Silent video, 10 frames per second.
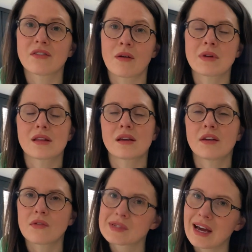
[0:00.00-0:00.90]
I mean, I think
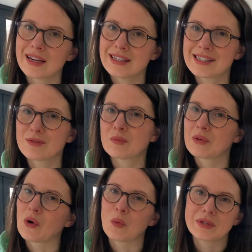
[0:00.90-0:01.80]
if it was that easy, we'd
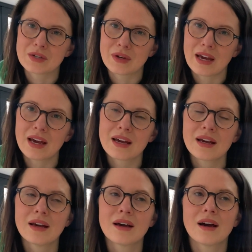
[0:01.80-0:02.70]
all be doing it.
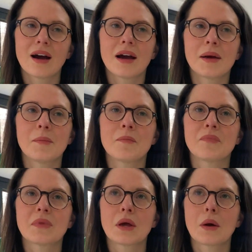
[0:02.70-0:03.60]

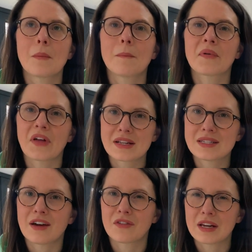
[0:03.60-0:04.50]
But that's
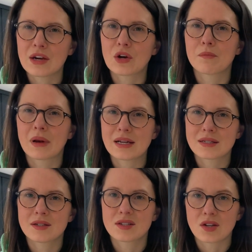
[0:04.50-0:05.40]
definitely a good
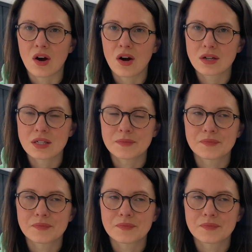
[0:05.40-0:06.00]
place to start.